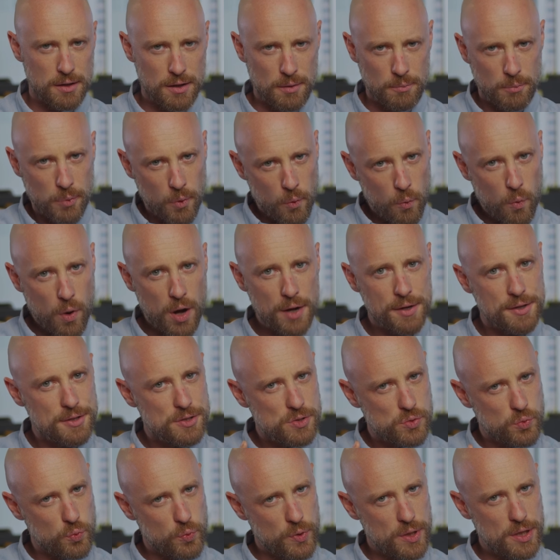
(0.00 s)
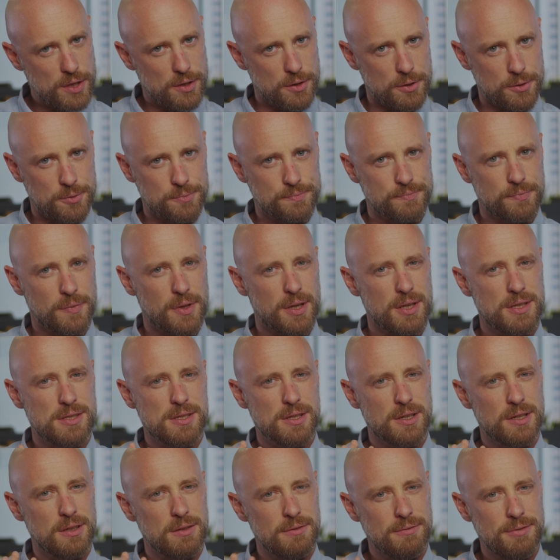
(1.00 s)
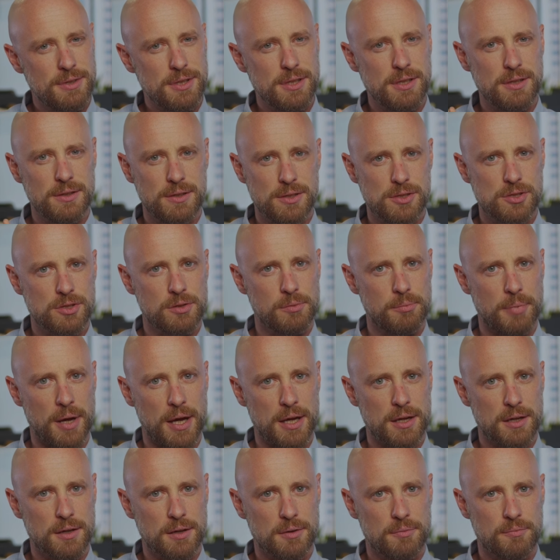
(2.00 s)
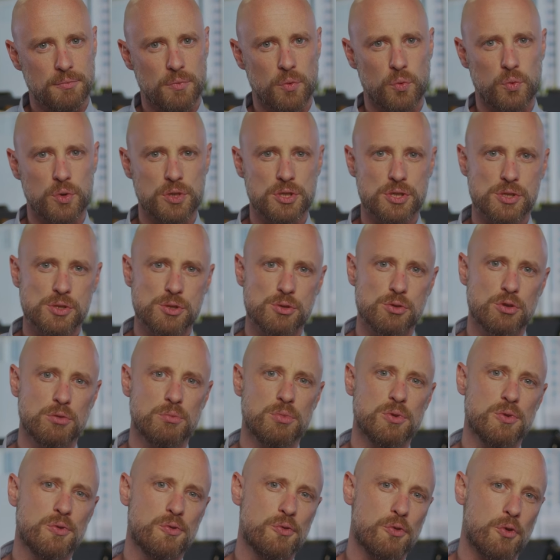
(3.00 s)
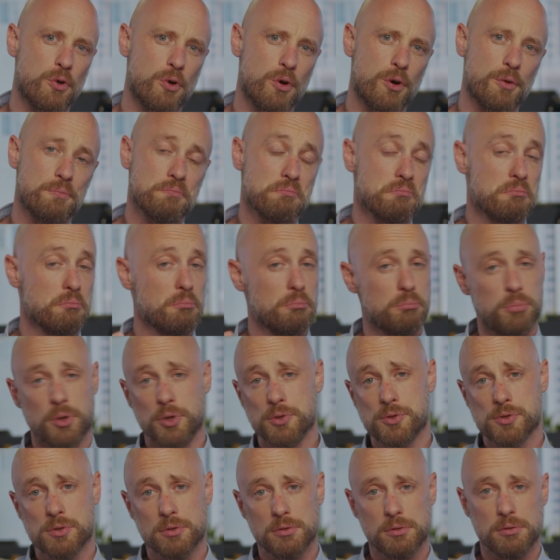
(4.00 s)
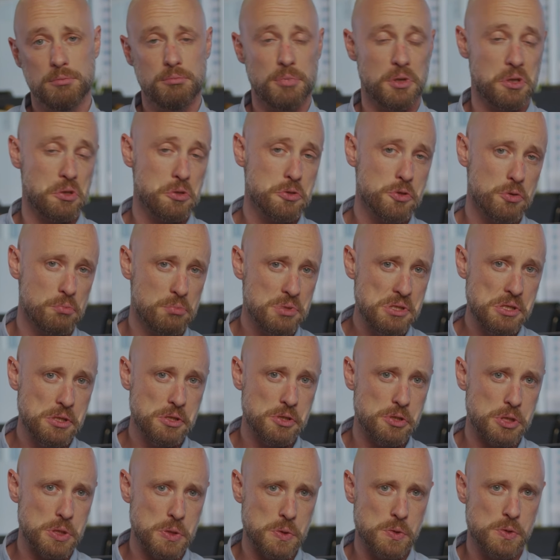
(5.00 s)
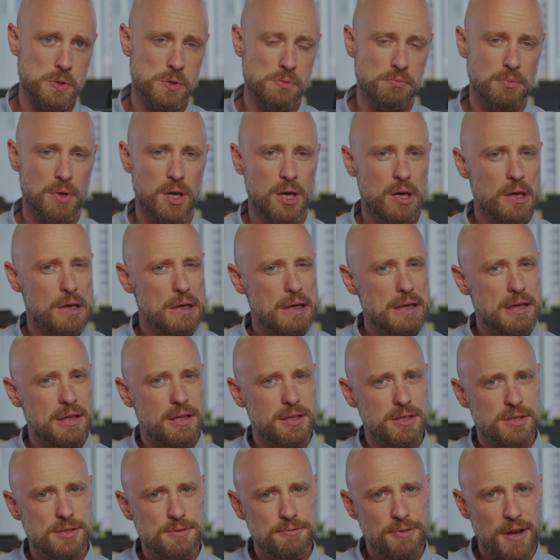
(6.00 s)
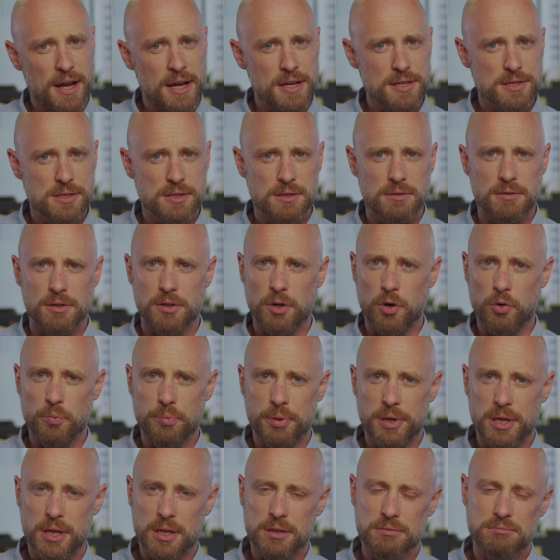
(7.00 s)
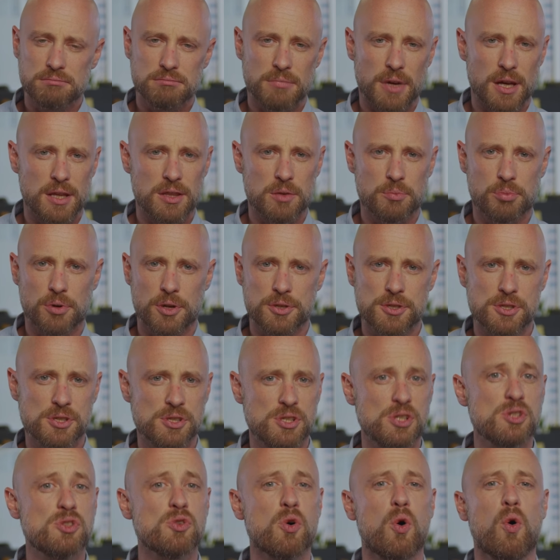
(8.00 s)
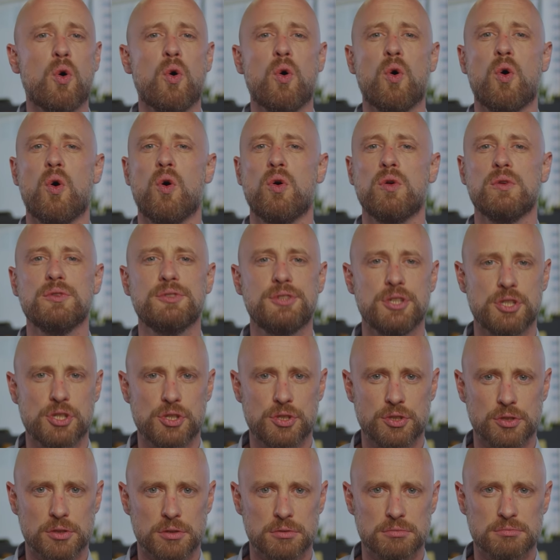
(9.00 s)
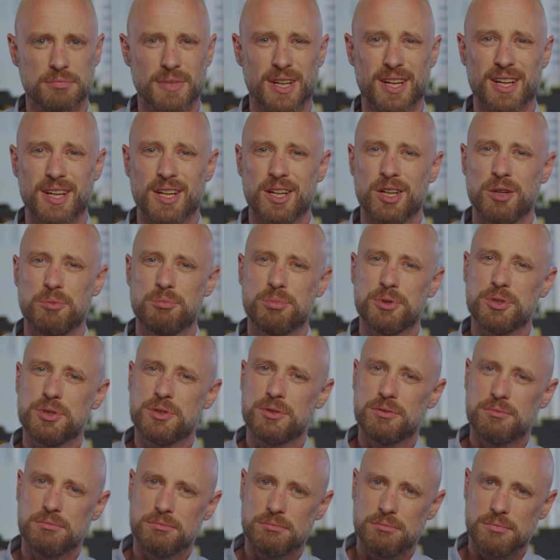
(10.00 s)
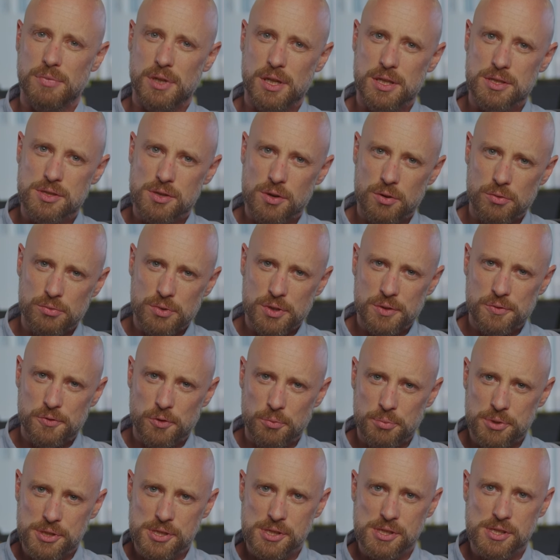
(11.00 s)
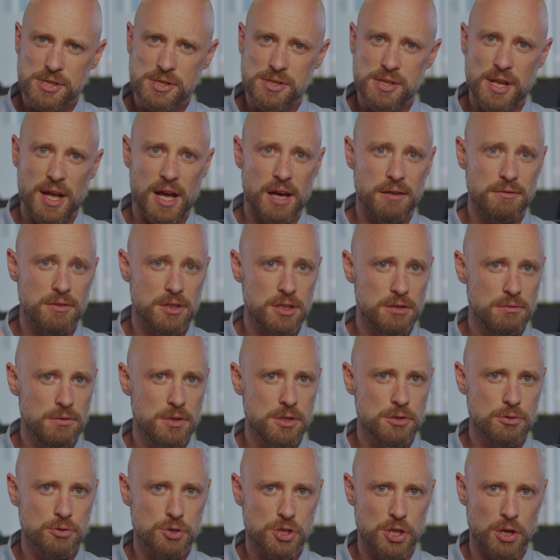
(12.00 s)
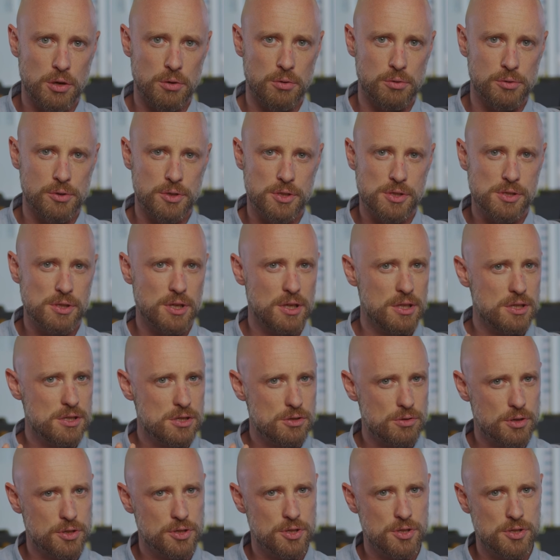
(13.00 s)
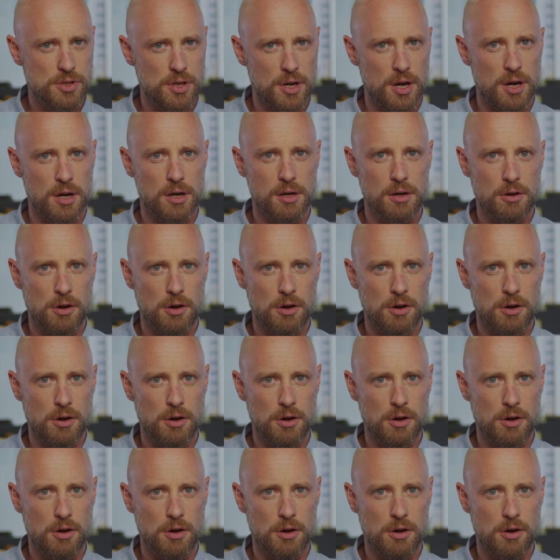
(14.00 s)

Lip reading: Number 1 is Weo. It's a convenient digital bank which is suitable for personal but also business use. It's fast in opening and the process is all digital, but it's only for businesses that have individual shareholders and structures that aren't